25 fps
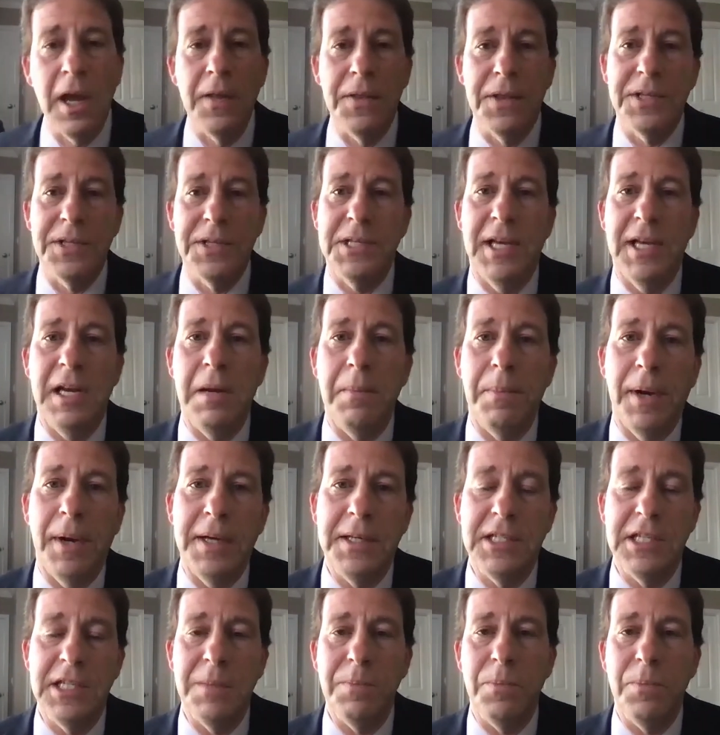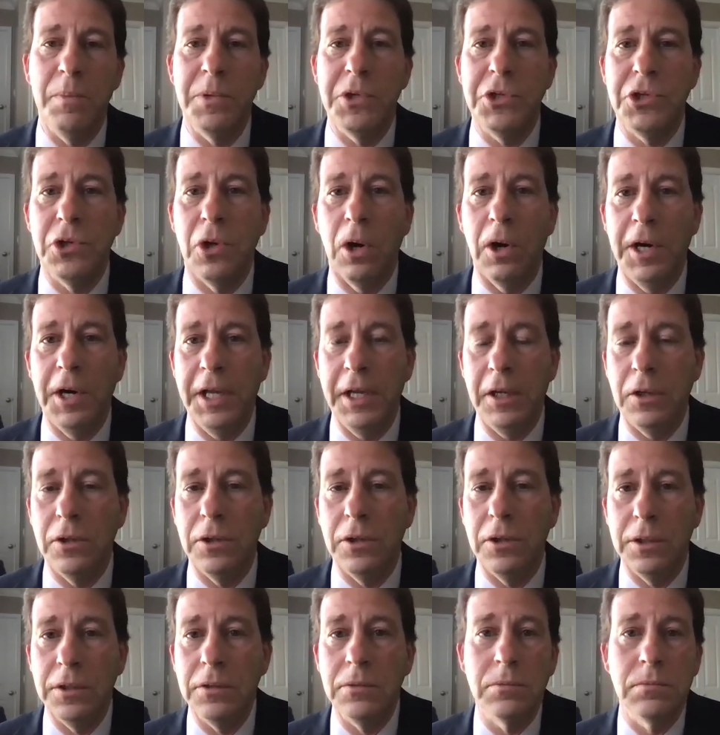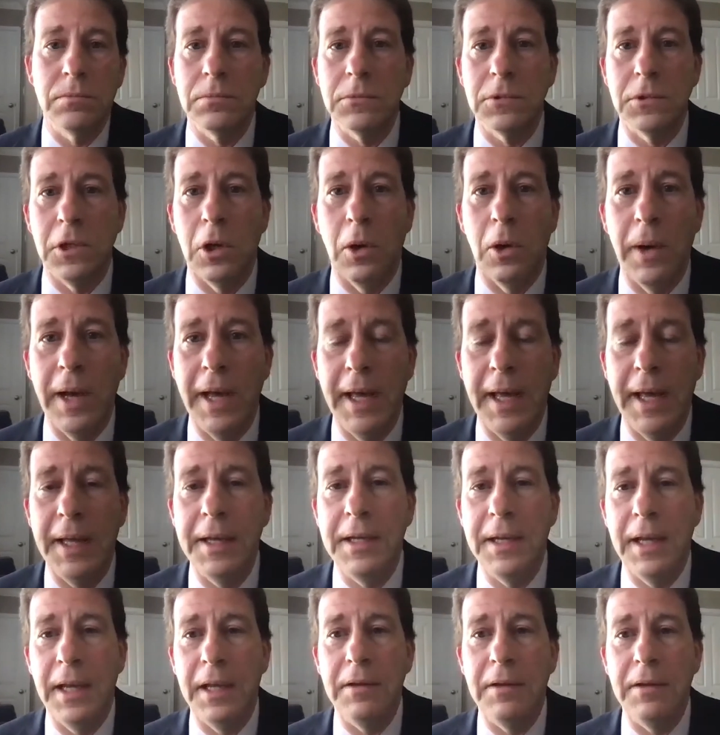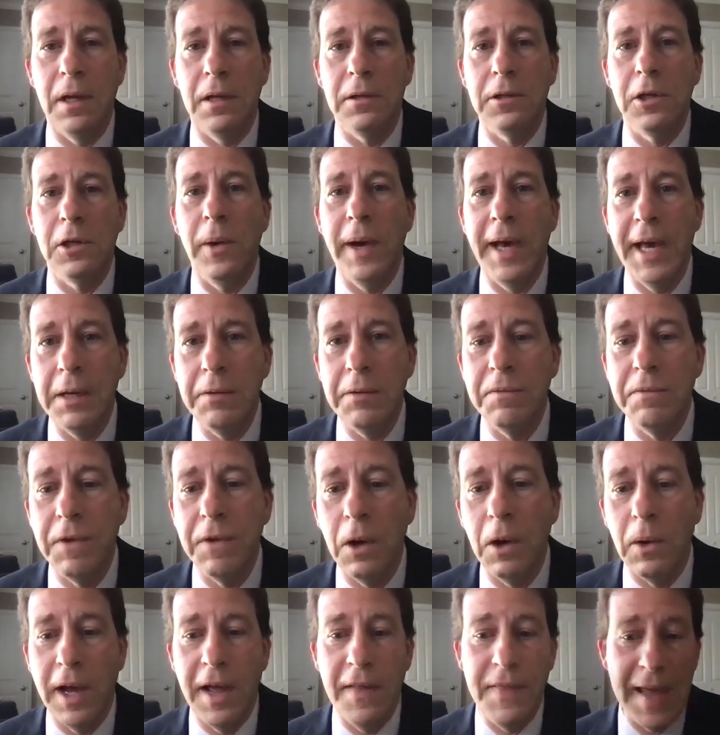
the Senate by simple majority could go ahead and vote.